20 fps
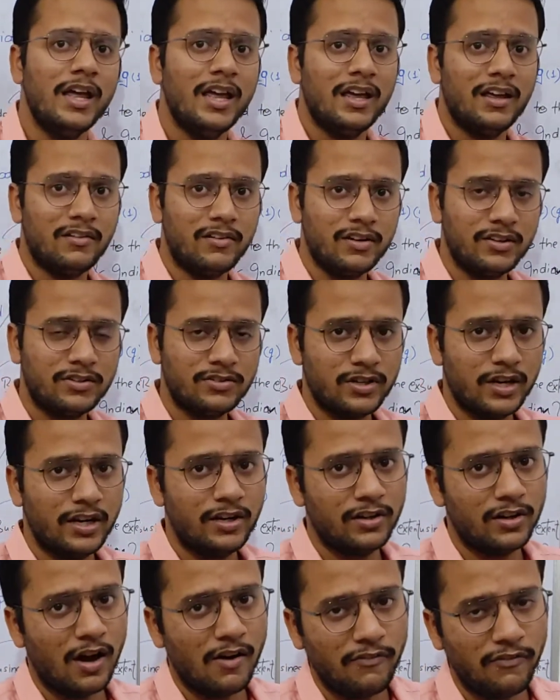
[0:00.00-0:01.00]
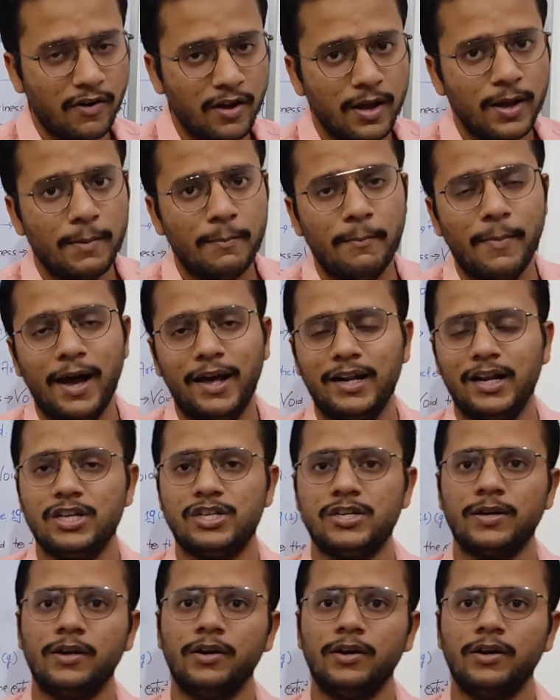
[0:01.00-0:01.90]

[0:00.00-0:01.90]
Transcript: restraint of marriage.